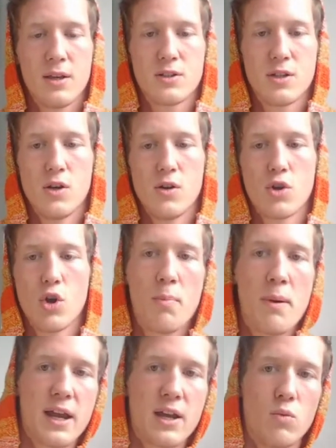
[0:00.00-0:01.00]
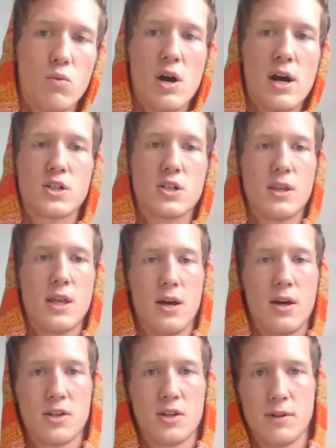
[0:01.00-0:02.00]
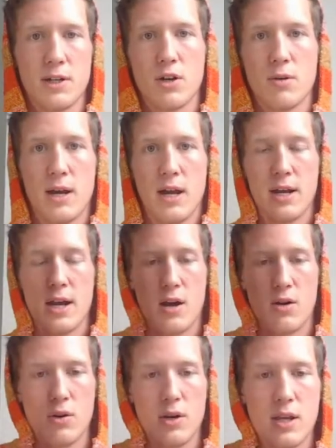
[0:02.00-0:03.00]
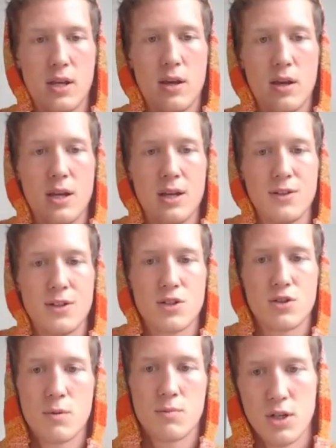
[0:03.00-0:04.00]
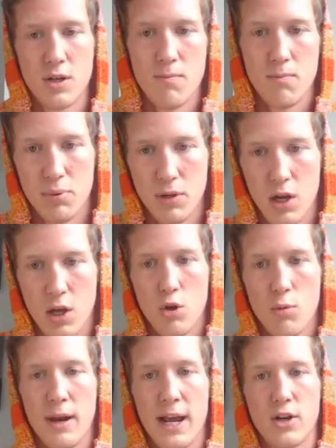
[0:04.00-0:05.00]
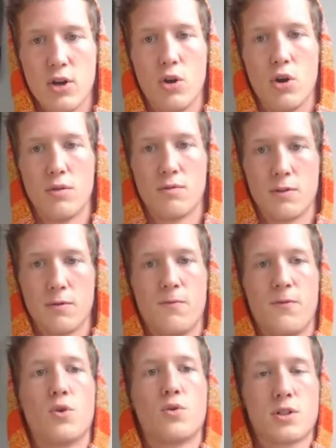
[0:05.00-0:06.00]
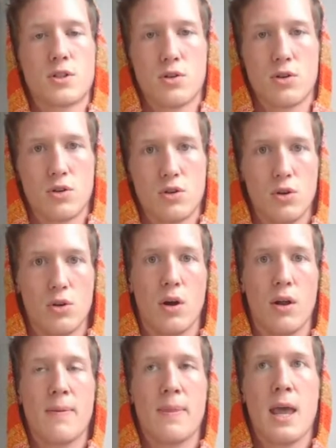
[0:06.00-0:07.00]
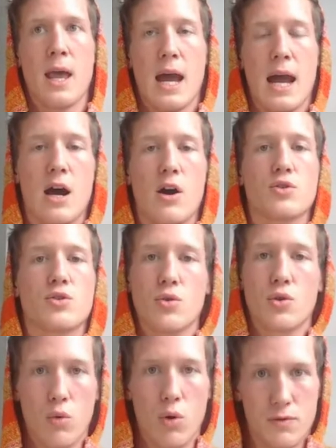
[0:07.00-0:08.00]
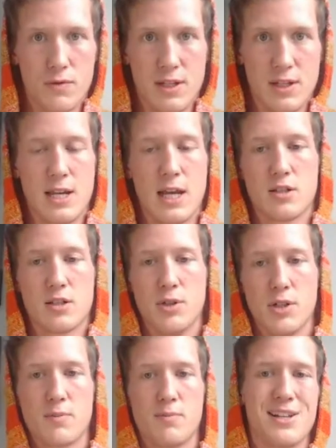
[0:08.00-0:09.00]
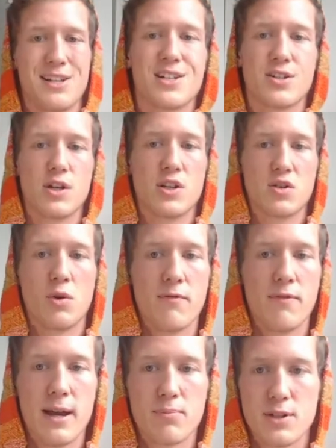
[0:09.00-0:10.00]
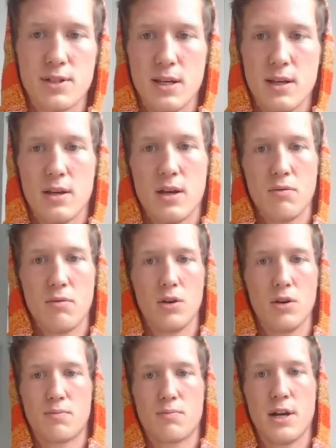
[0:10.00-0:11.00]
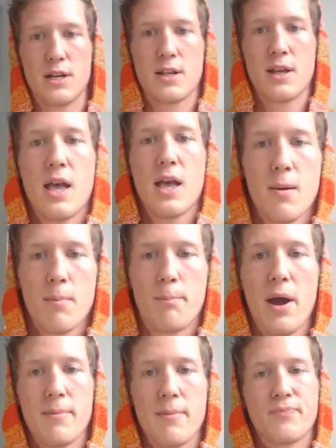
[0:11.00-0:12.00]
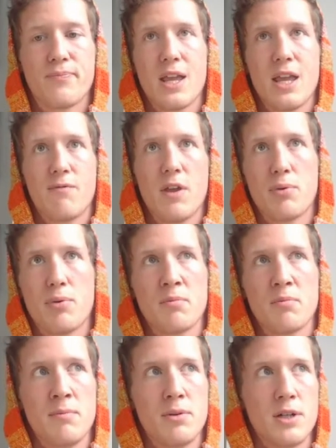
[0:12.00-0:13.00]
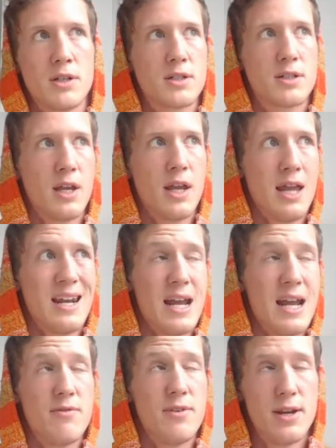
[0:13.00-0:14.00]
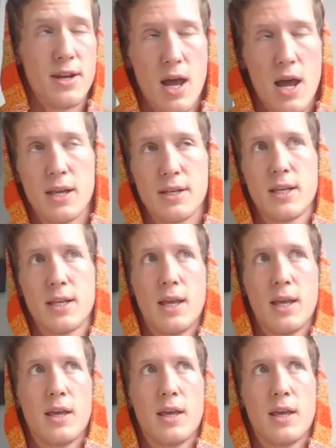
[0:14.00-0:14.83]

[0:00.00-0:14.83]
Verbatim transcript: So go back and watch that other video of mine. I'll link it in the description below, but I go over full circle how to quote these textbooks, but essentially it's 25% of the lowest price. But if they bring me books and I have not